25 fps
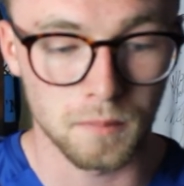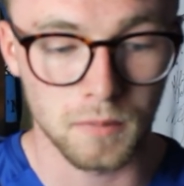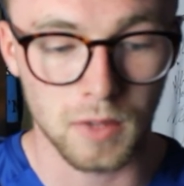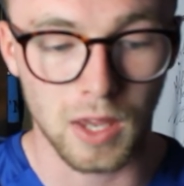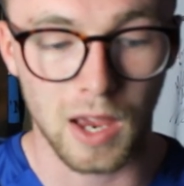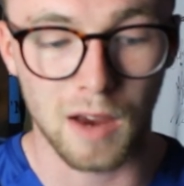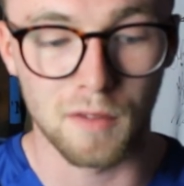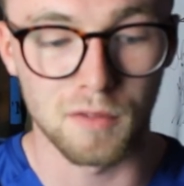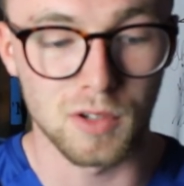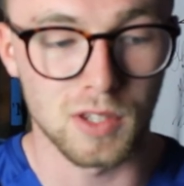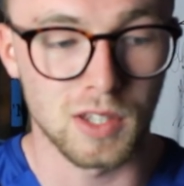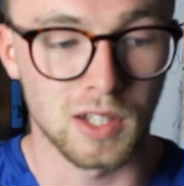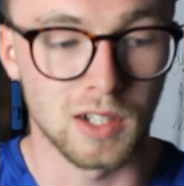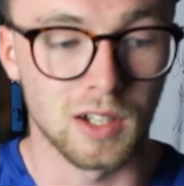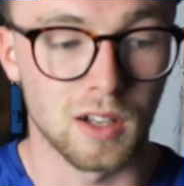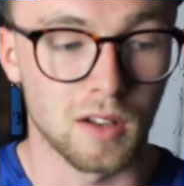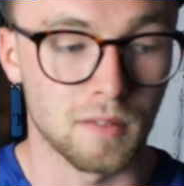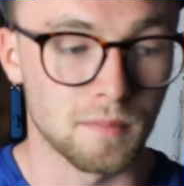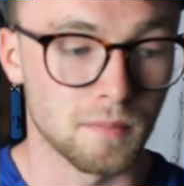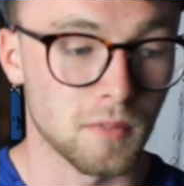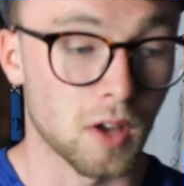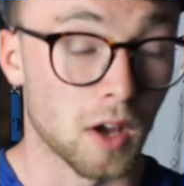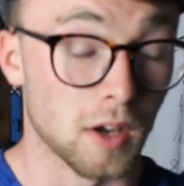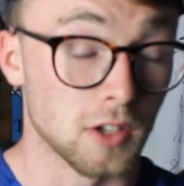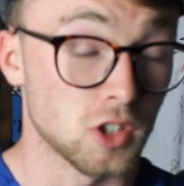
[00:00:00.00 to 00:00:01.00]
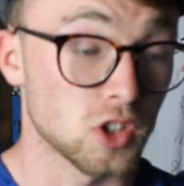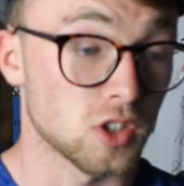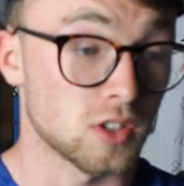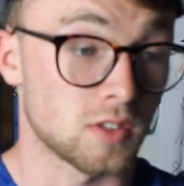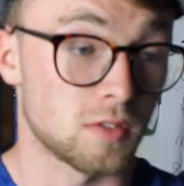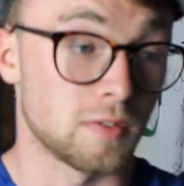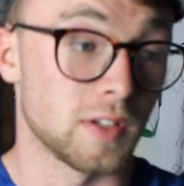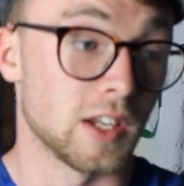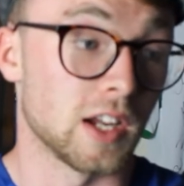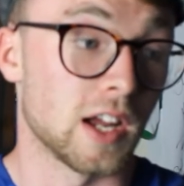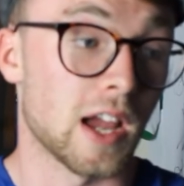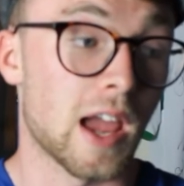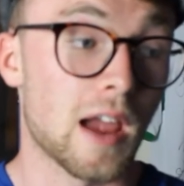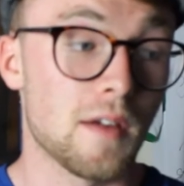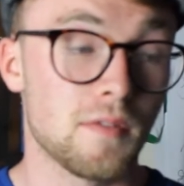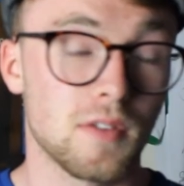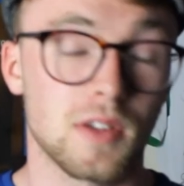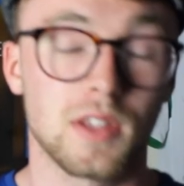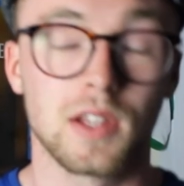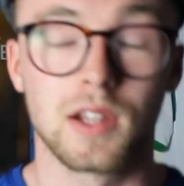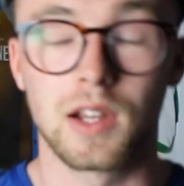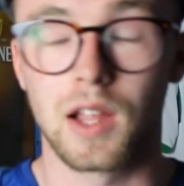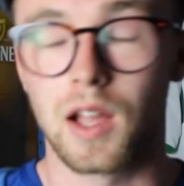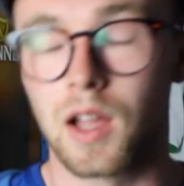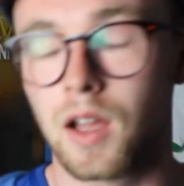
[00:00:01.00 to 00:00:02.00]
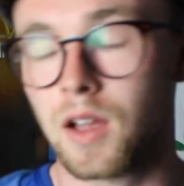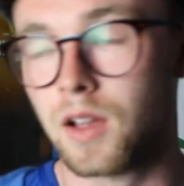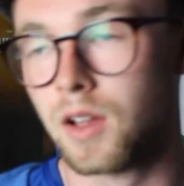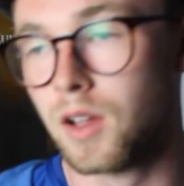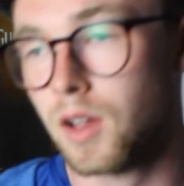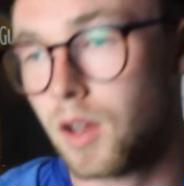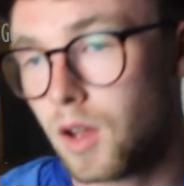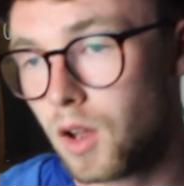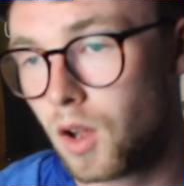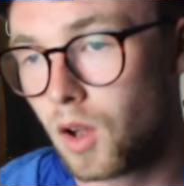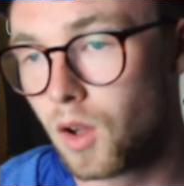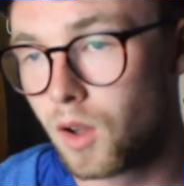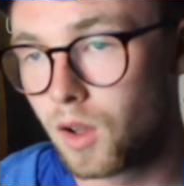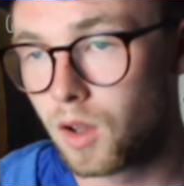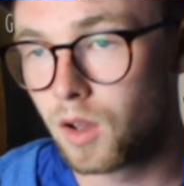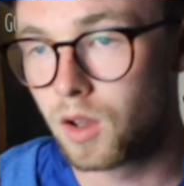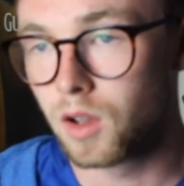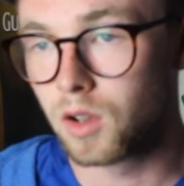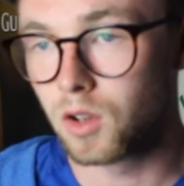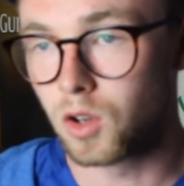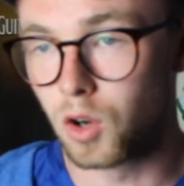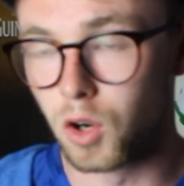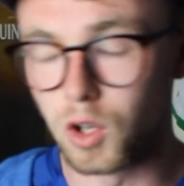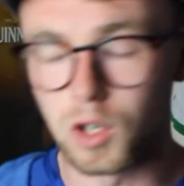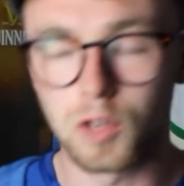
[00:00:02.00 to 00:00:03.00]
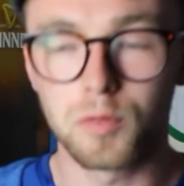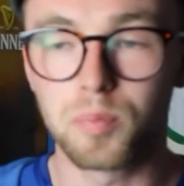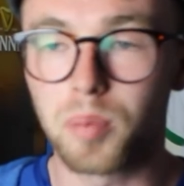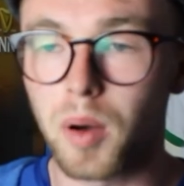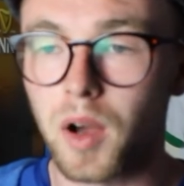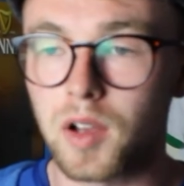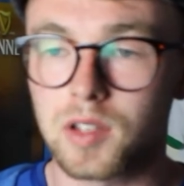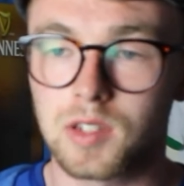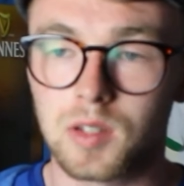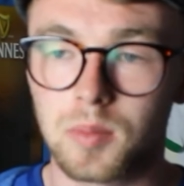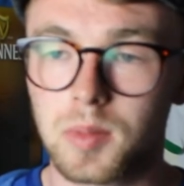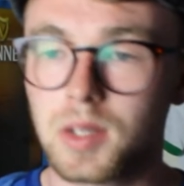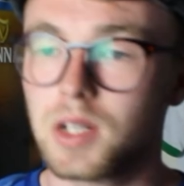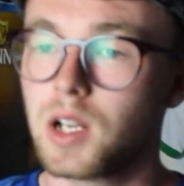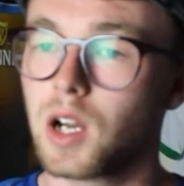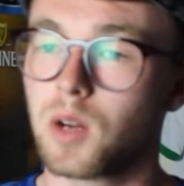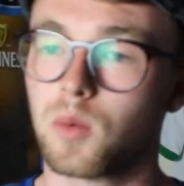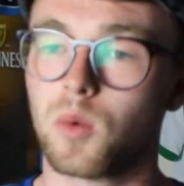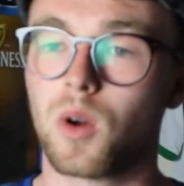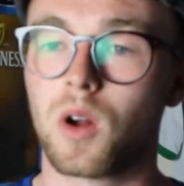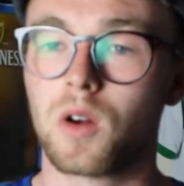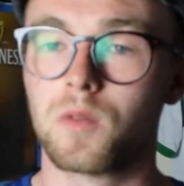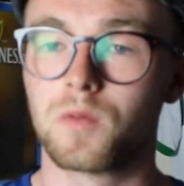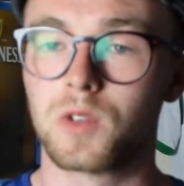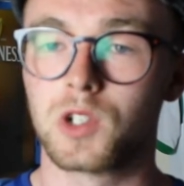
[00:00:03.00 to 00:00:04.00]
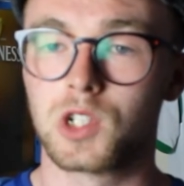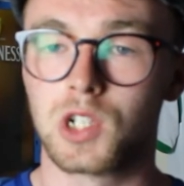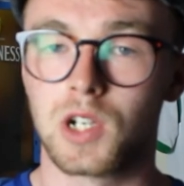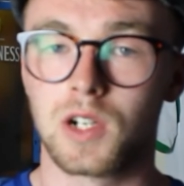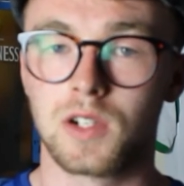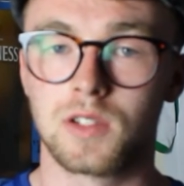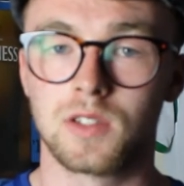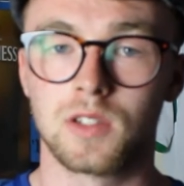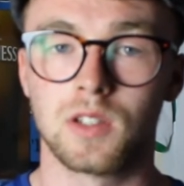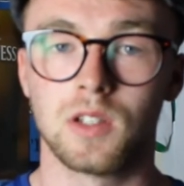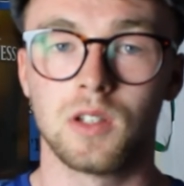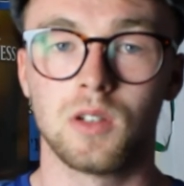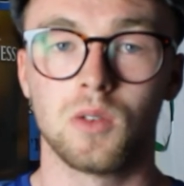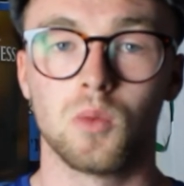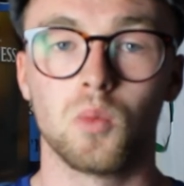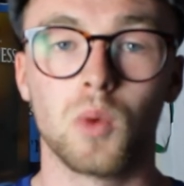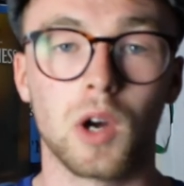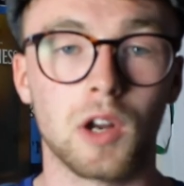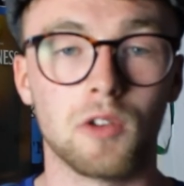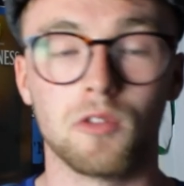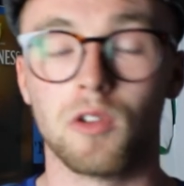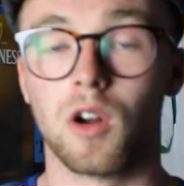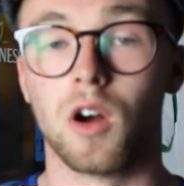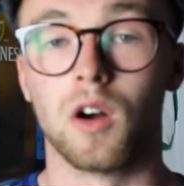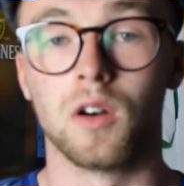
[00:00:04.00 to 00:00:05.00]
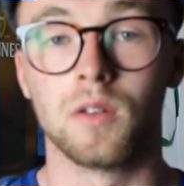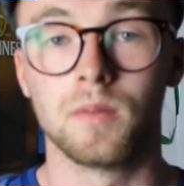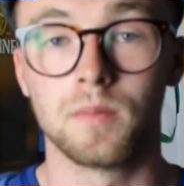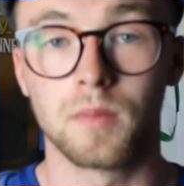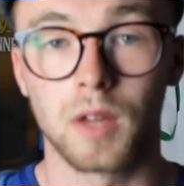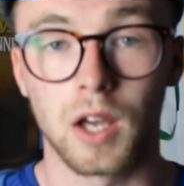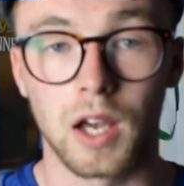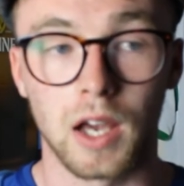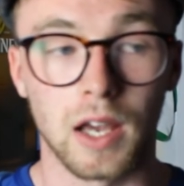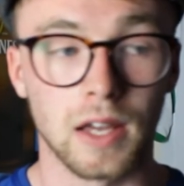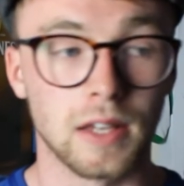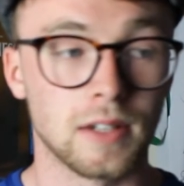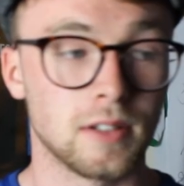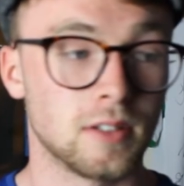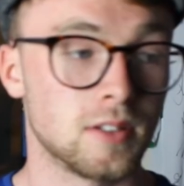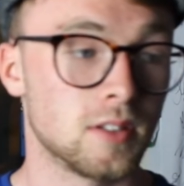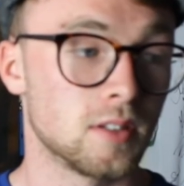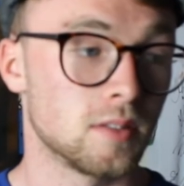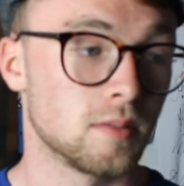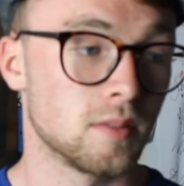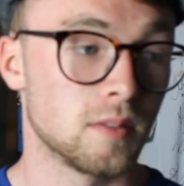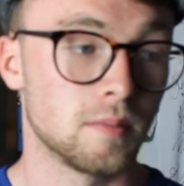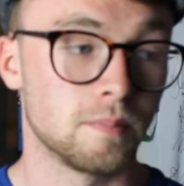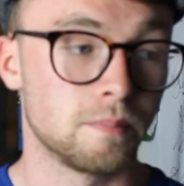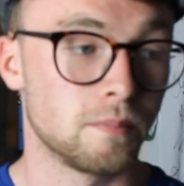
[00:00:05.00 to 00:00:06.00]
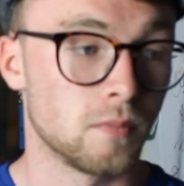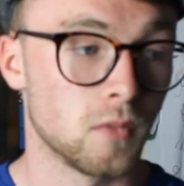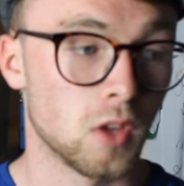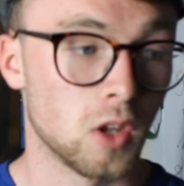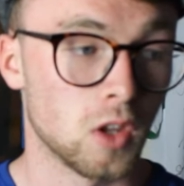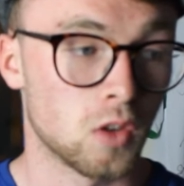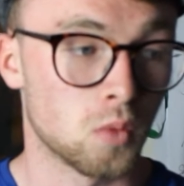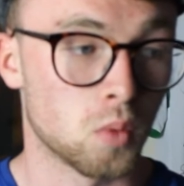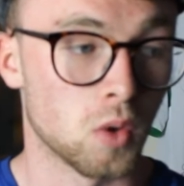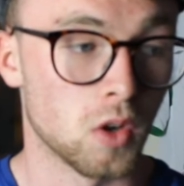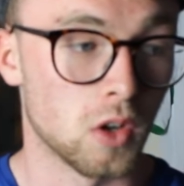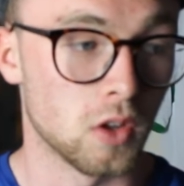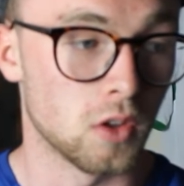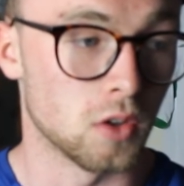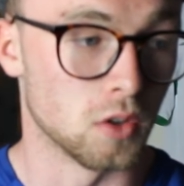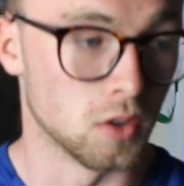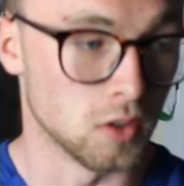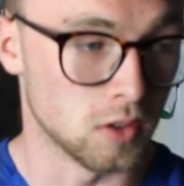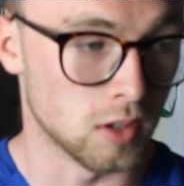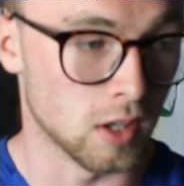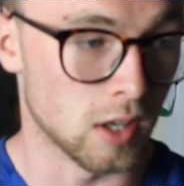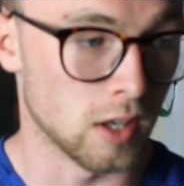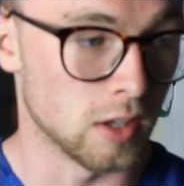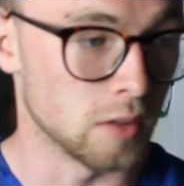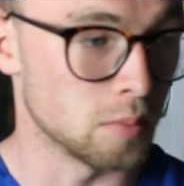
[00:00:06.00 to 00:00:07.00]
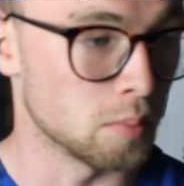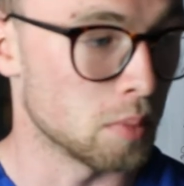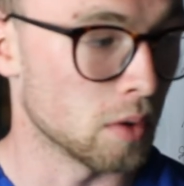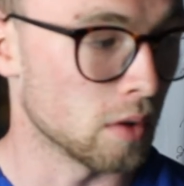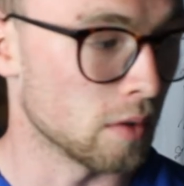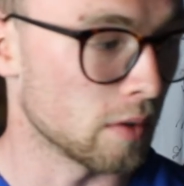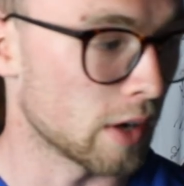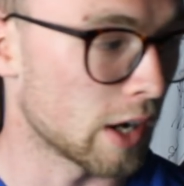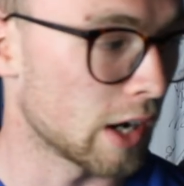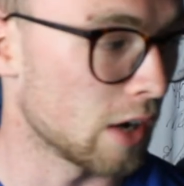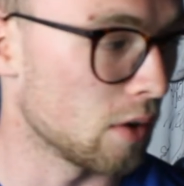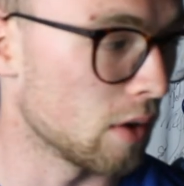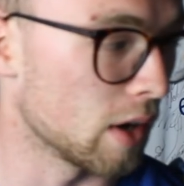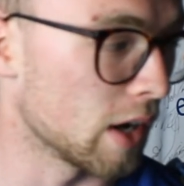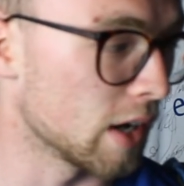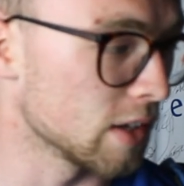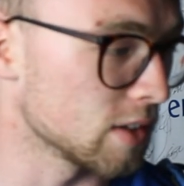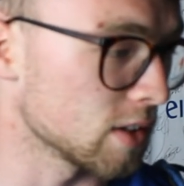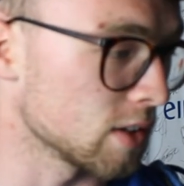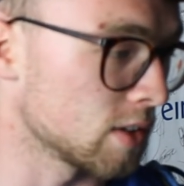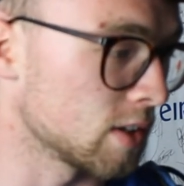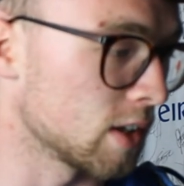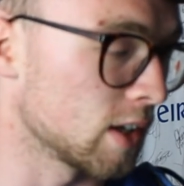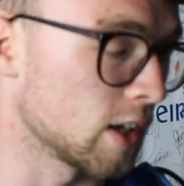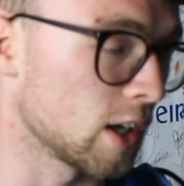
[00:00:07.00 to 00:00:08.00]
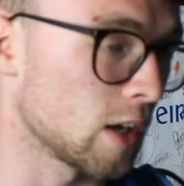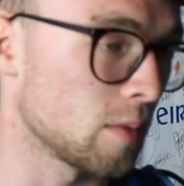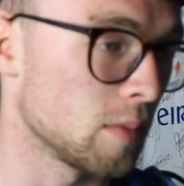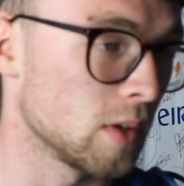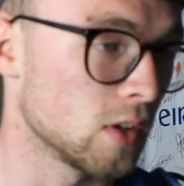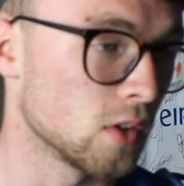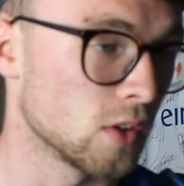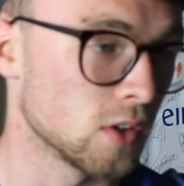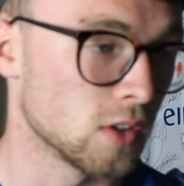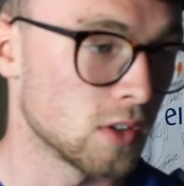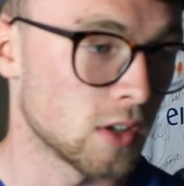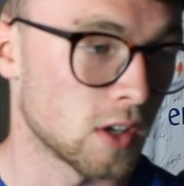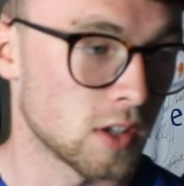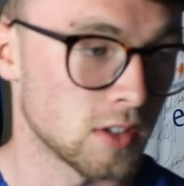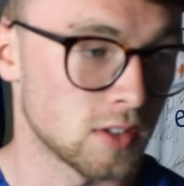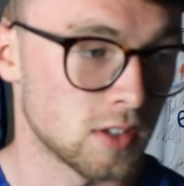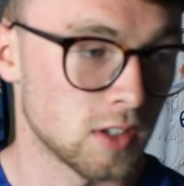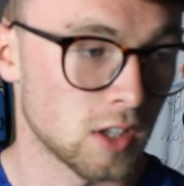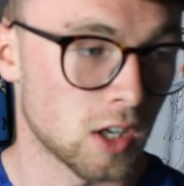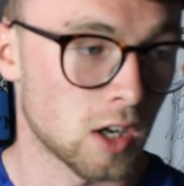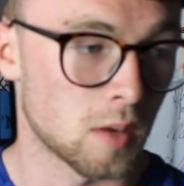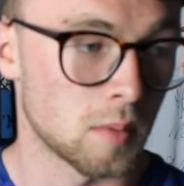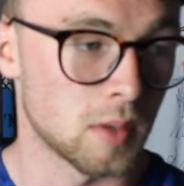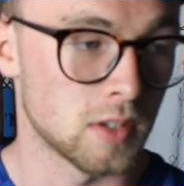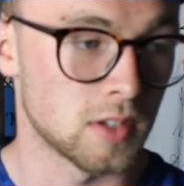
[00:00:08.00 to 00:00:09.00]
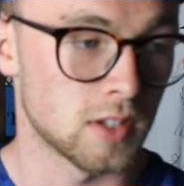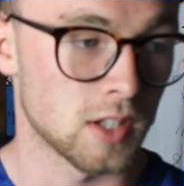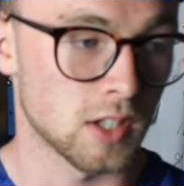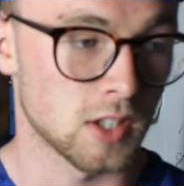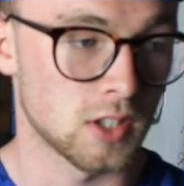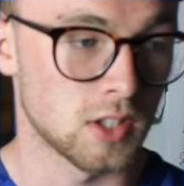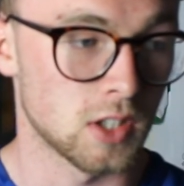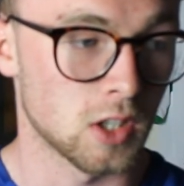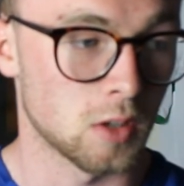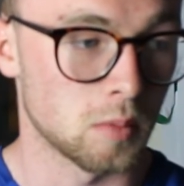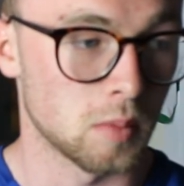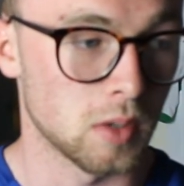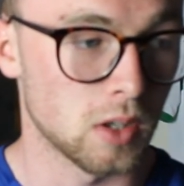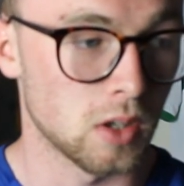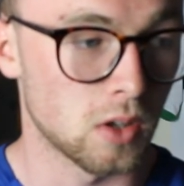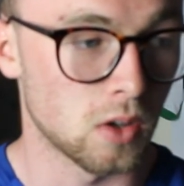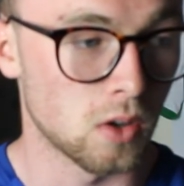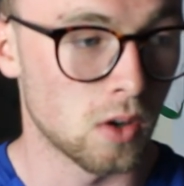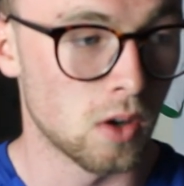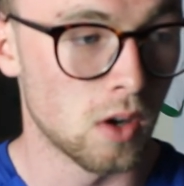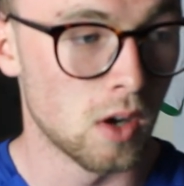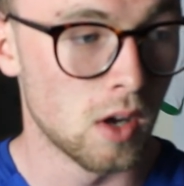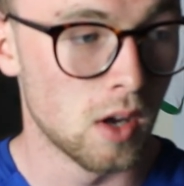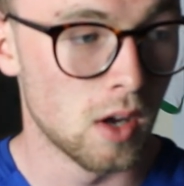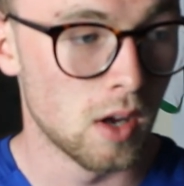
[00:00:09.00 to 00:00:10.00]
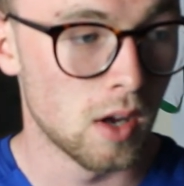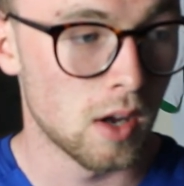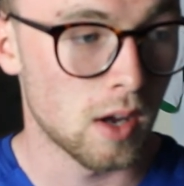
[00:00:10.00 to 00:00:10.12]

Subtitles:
everything, I just feel like everything that could have possibly gone wrong for Chelsea went wrong, and it's one of those days. But anyway, as I said, let me know your thoughts in the comment section down below.